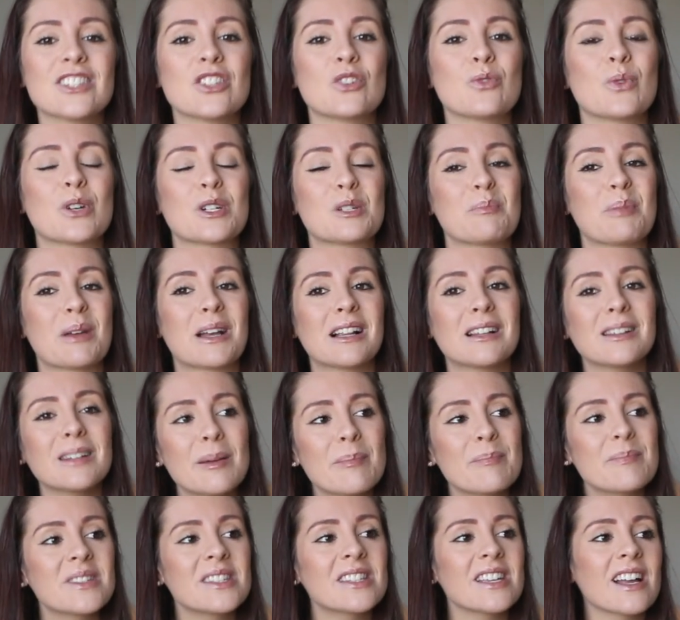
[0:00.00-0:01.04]
she wears pink
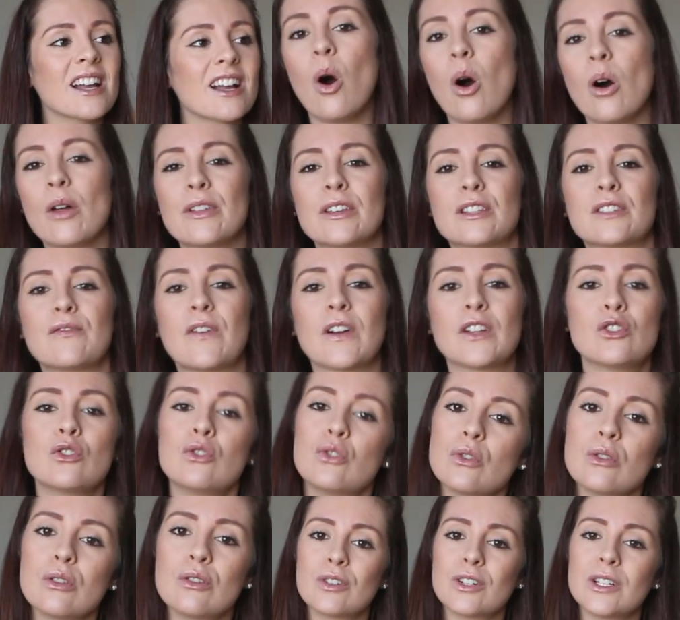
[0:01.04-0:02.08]
lipstick, all this fun
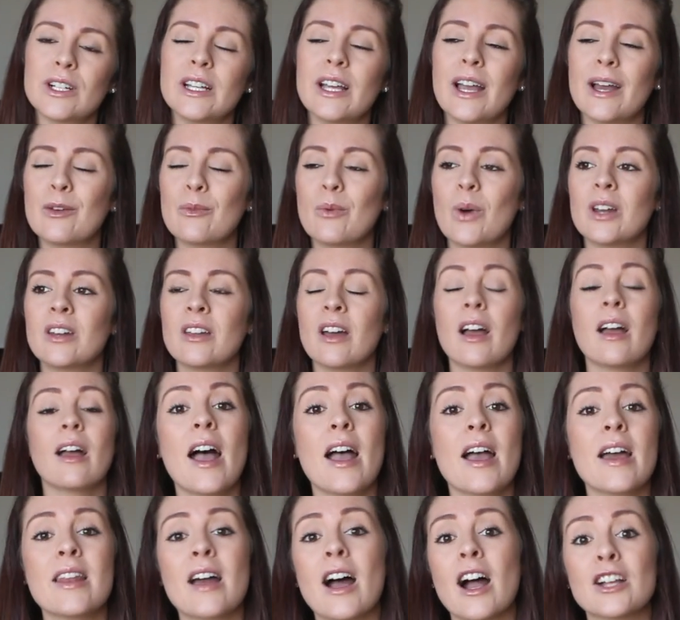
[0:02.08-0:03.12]
jewelry and whatnot,
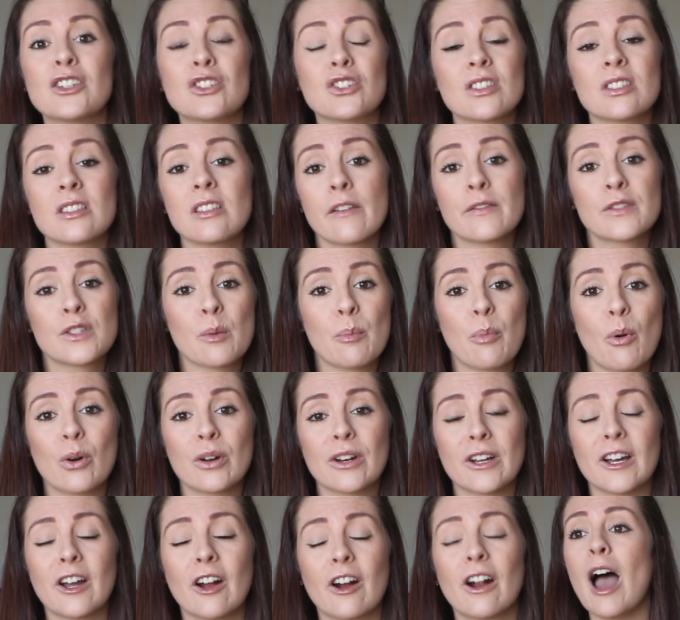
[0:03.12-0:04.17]
and I just love
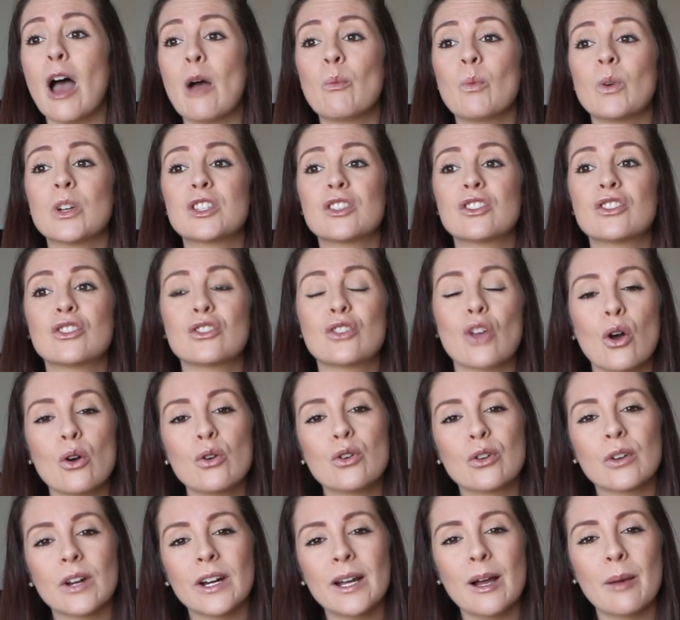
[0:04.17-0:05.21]
supporting her. And what's so
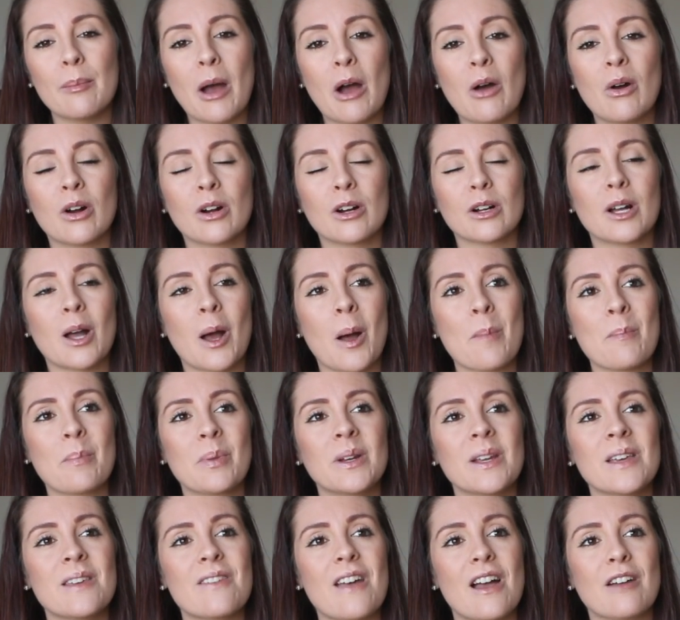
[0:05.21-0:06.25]
great about her
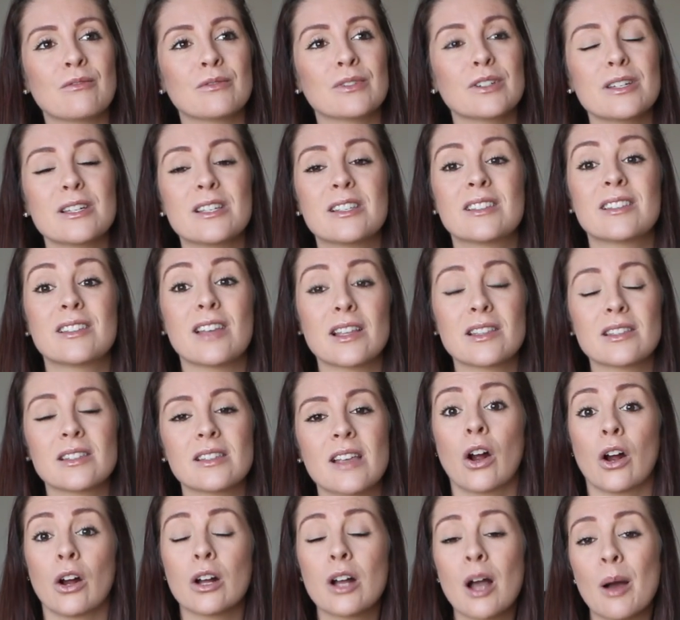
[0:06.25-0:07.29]
company that really
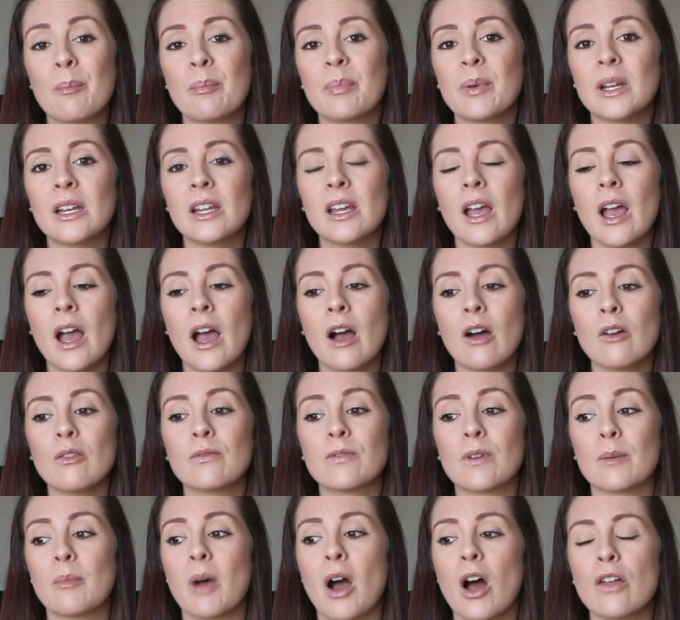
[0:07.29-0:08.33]
sets her company
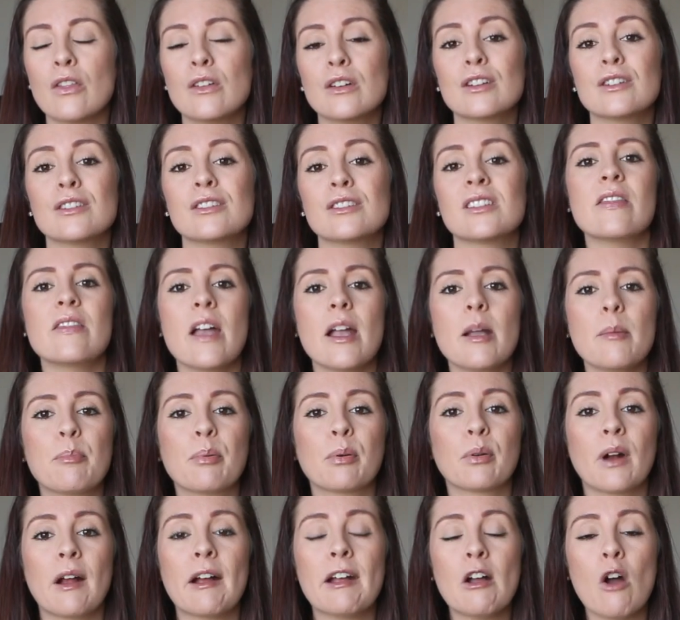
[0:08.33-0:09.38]
out from others, they
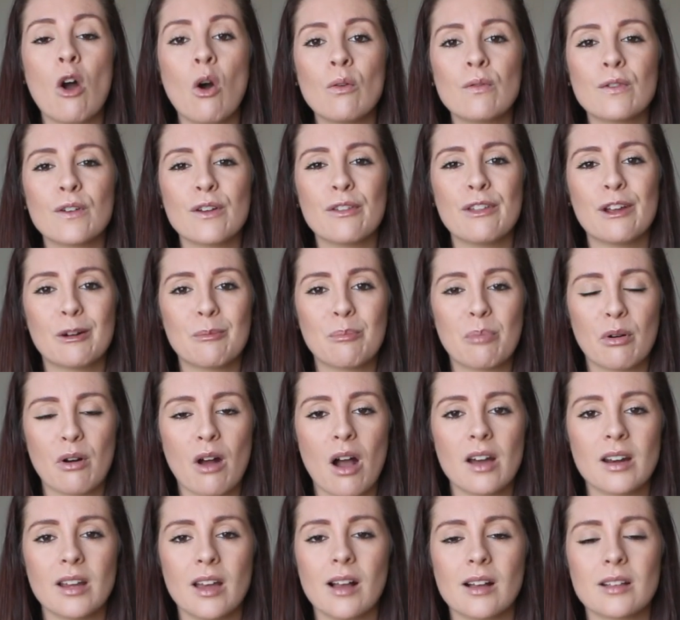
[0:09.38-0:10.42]
pray over their
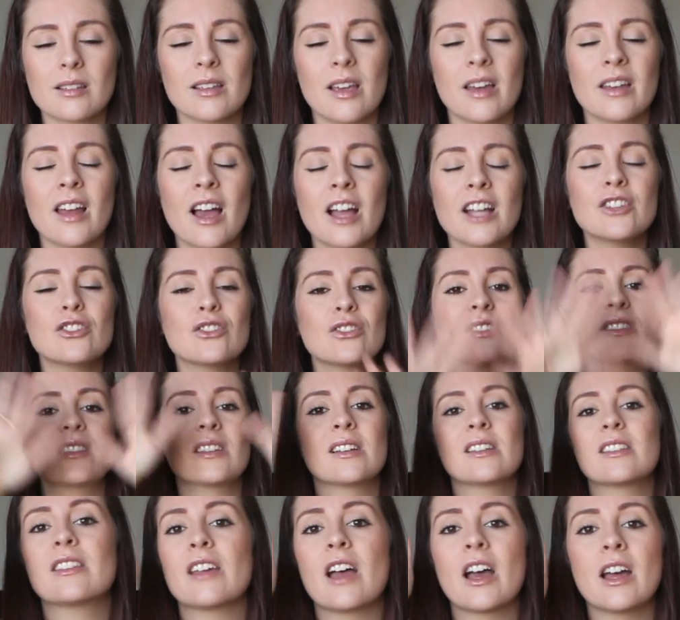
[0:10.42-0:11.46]
products. And I just
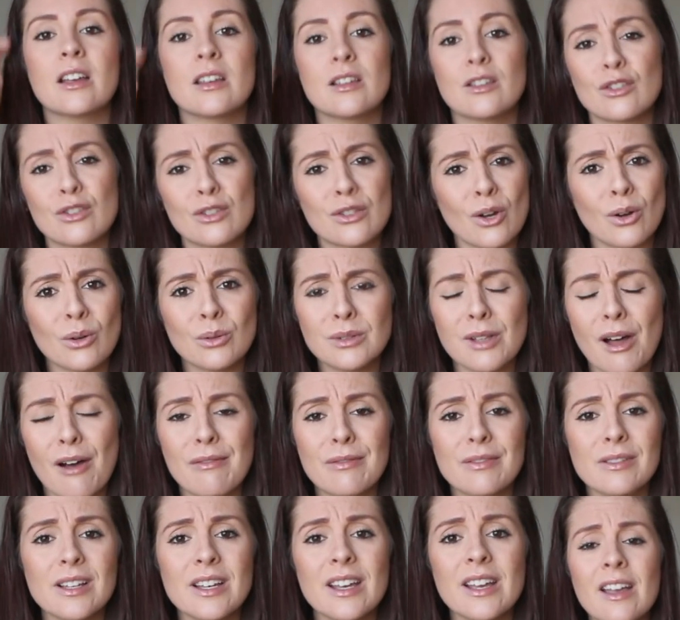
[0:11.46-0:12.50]
think that is so
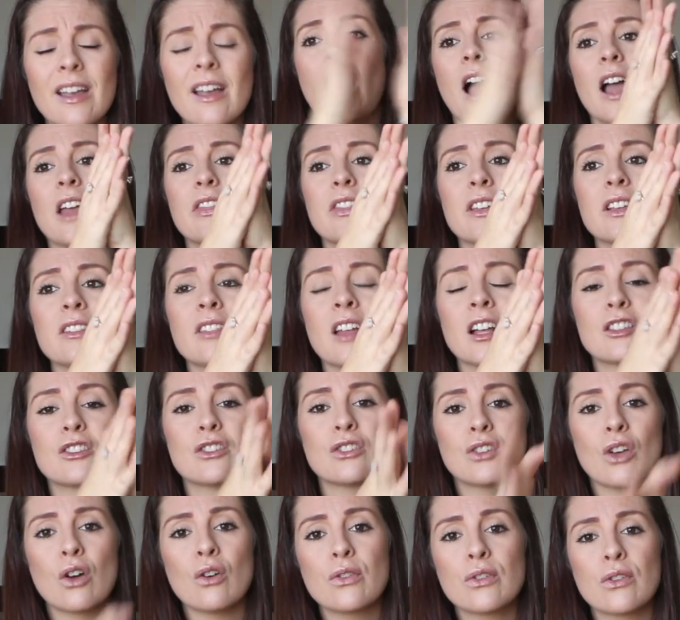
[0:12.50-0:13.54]
lovely. I think that's
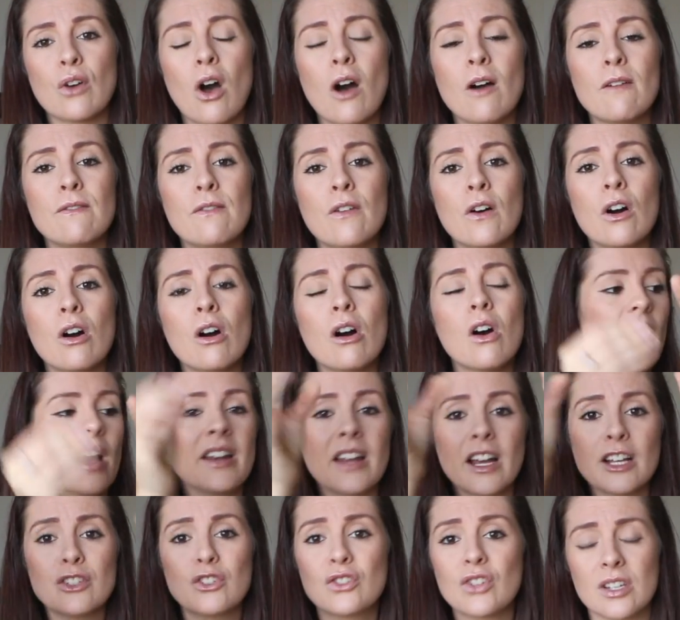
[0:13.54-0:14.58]
so thoughtful,
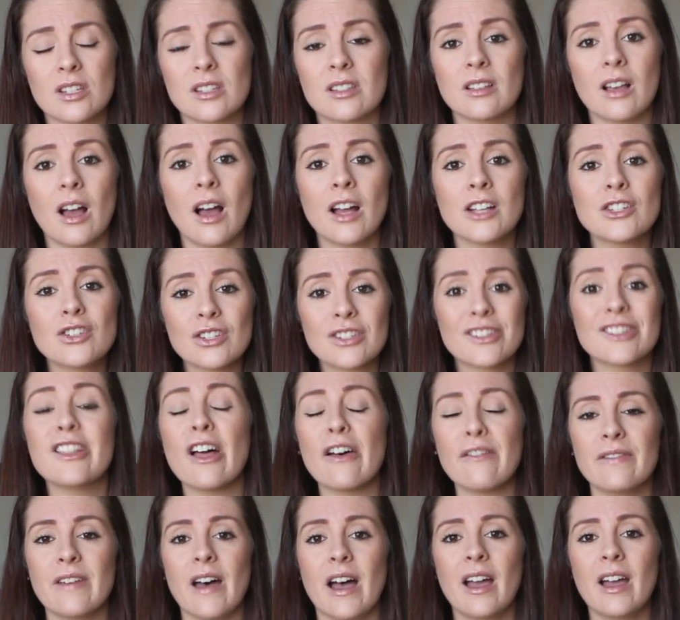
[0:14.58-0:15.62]
and I just, I just
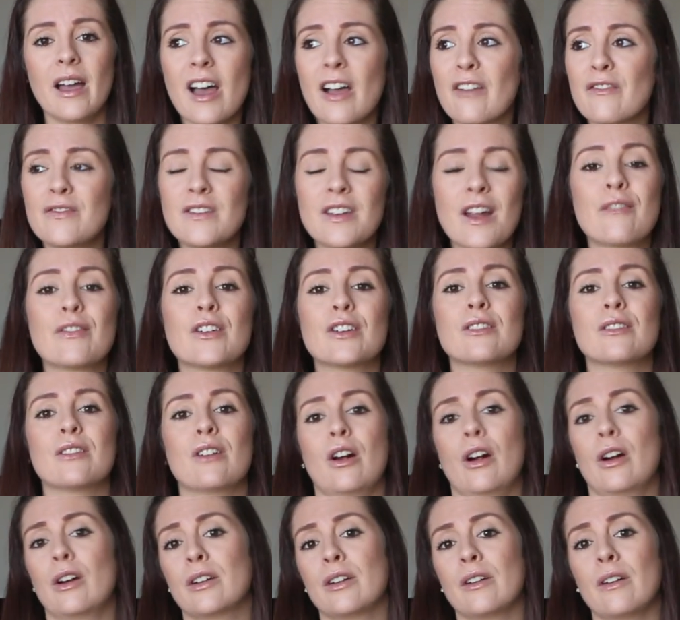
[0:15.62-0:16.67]
love that. I've never
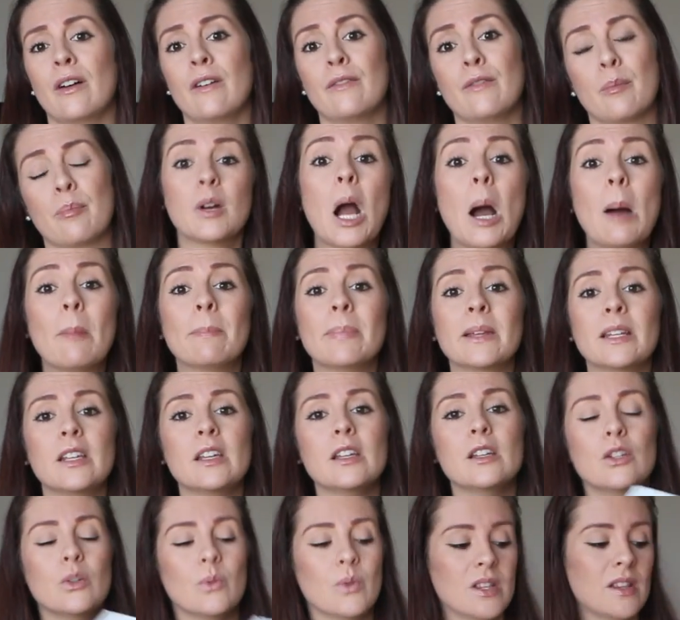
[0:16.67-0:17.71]
heard of a company
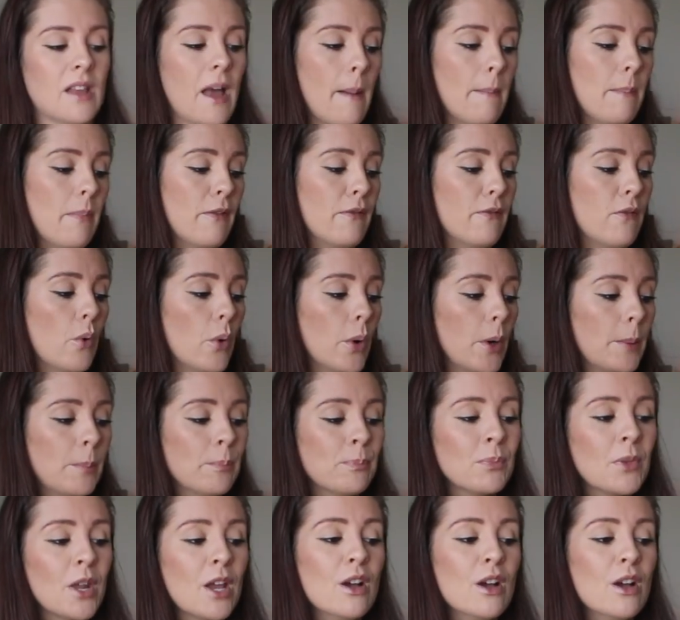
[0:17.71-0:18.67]
doing that before.